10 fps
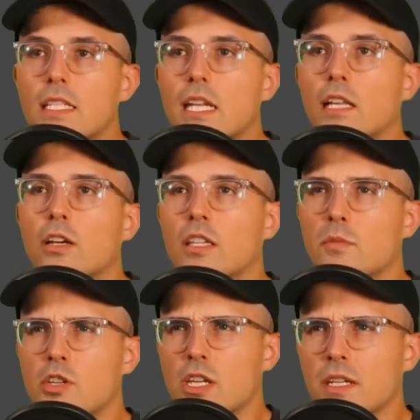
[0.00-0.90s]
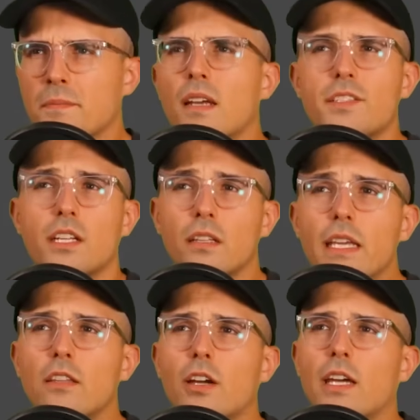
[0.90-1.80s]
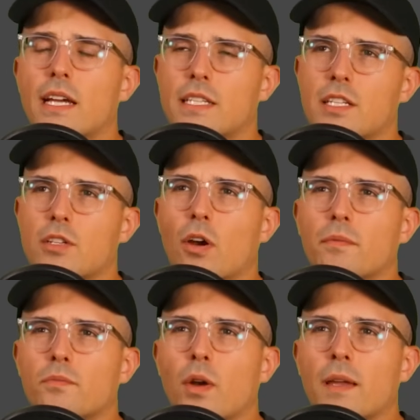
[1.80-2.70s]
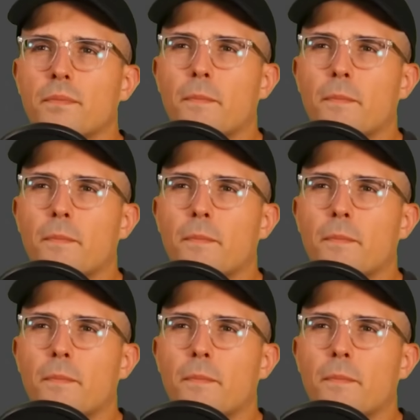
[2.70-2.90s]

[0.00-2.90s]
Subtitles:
take a look at the machine. It's a clean looking XSR, right?